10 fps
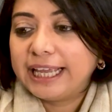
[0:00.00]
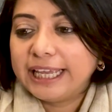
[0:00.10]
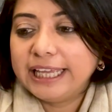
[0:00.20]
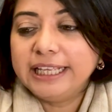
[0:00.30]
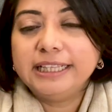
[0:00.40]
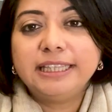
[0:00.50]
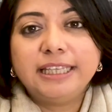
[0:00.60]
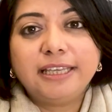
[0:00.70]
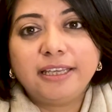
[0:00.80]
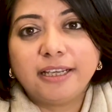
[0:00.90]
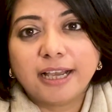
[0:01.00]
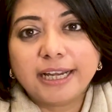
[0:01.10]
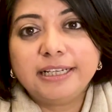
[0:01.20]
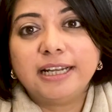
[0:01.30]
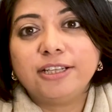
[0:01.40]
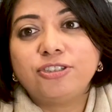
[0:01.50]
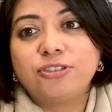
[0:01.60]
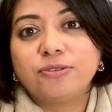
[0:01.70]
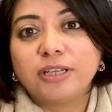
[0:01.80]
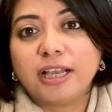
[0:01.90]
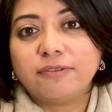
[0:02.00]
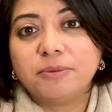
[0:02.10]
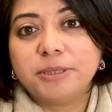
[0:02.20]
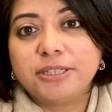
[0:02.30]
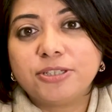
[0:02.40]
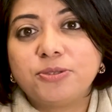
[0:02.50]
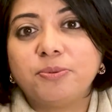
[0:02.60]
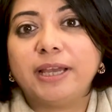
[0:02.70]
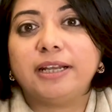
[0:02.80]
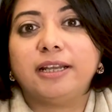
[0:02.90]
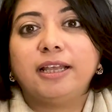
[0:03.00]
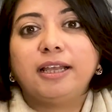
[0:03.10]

in the guidelines to the government as well,